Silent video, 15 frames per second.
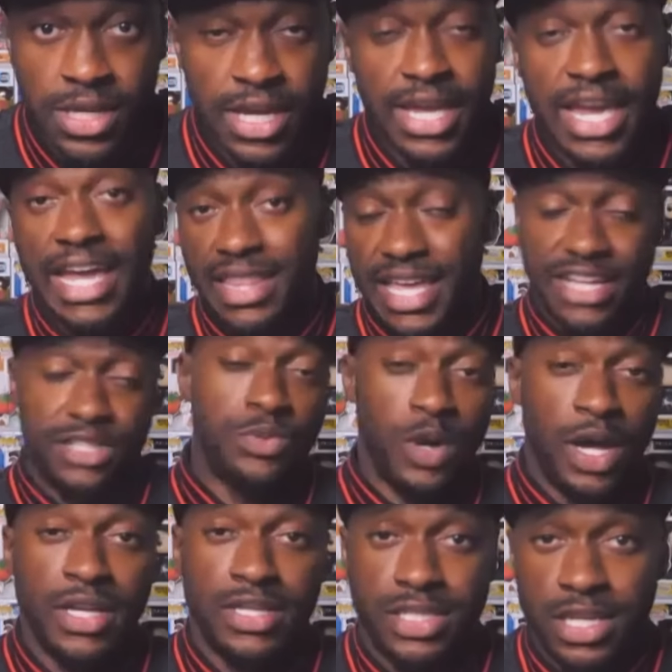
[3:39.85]
And that's why
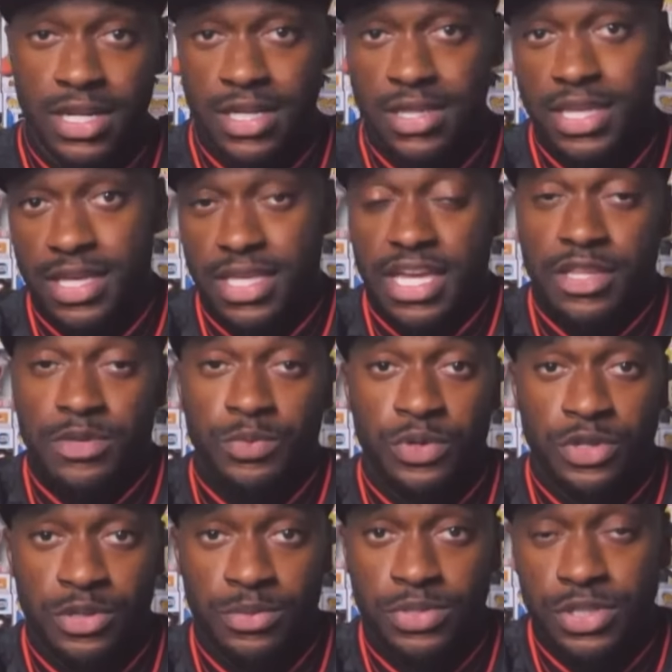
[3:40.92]
I said I think Caleb
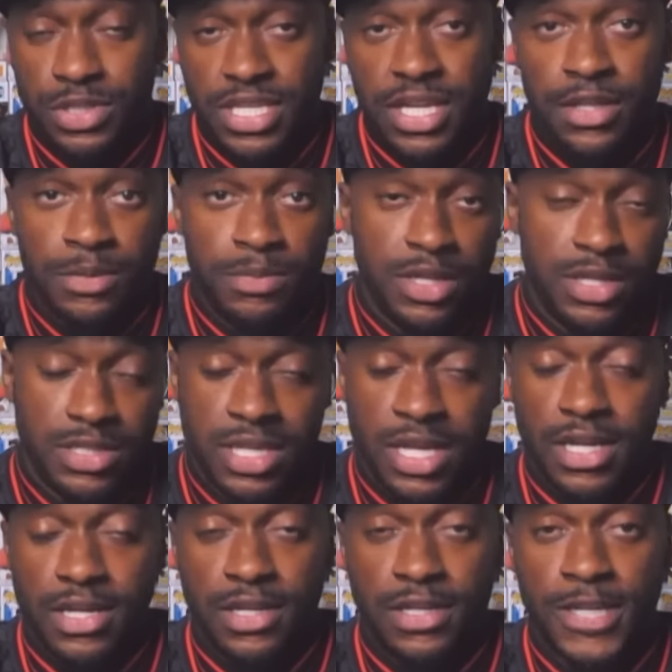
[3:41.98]
Williams should tell them that he's not going to come.